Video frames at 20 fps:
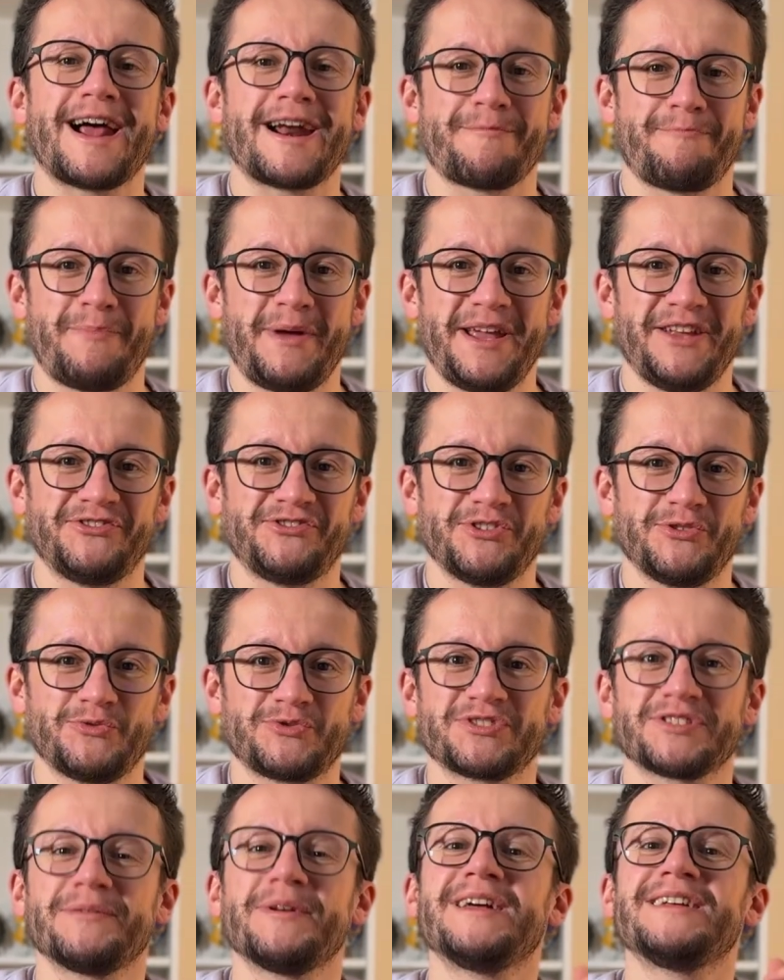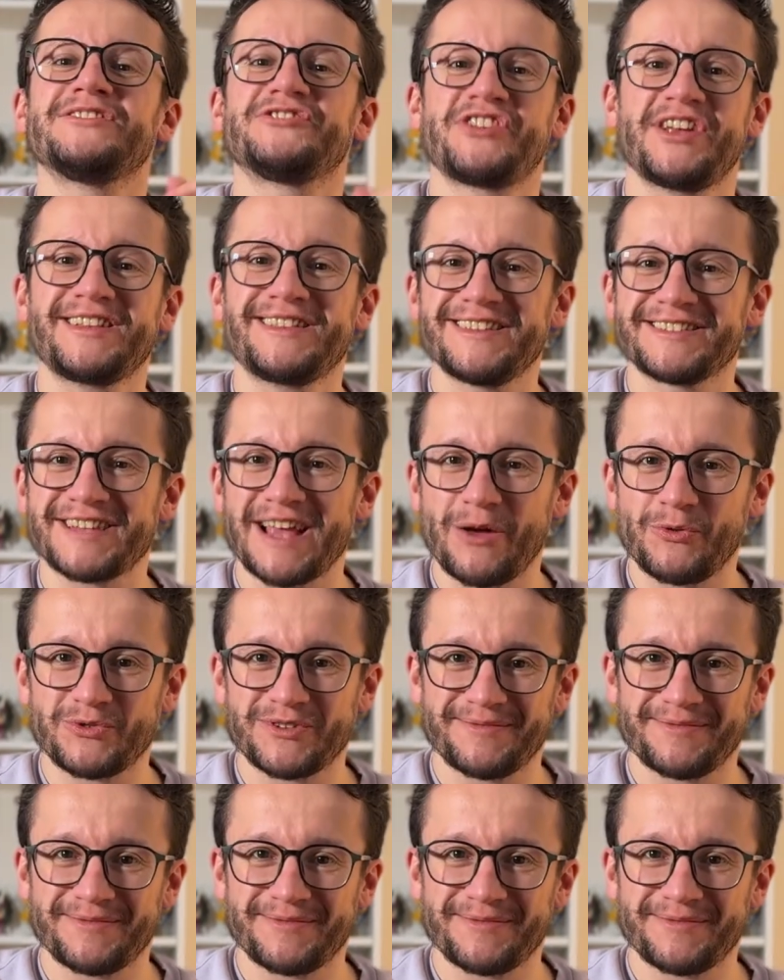arpeggios. Check this out.